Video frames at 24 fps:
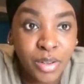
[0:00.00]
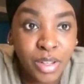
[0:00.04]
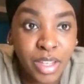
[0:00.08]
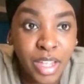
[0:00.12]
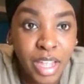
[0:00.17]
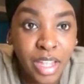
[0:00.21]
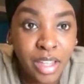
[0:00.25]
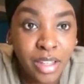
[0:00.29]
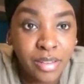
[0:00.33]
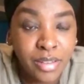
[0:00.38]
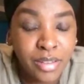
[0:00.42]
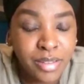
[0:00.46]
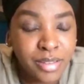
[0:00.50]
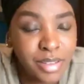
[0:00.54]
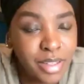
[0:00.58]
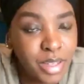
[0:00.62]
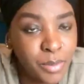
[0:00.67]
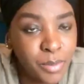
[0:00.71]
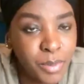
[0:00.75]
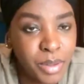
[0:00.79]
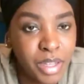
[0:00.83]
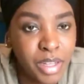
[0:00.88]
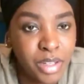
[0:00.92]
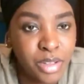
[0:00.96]
Okay,
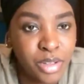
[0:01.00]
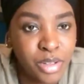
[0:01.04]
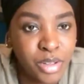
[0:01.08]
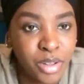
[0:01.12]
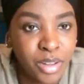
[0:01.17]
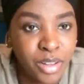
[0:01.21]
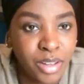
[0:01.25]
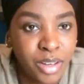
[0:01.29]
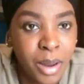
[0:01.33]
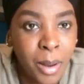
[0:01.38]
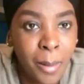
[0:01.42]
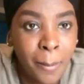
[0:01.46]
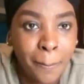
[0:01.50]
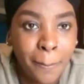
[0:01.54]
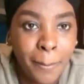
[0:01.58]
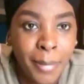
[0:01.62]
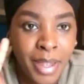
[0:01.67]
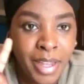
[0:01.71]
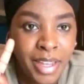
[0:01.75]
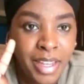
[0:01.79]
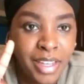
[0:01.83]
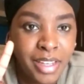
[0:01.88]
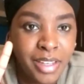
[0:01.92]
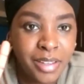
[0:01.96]
keeping it short.
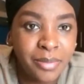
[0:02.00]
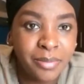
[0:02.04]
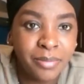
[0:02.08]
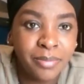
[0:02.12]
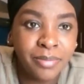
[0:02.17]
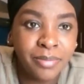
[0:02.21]
Bye.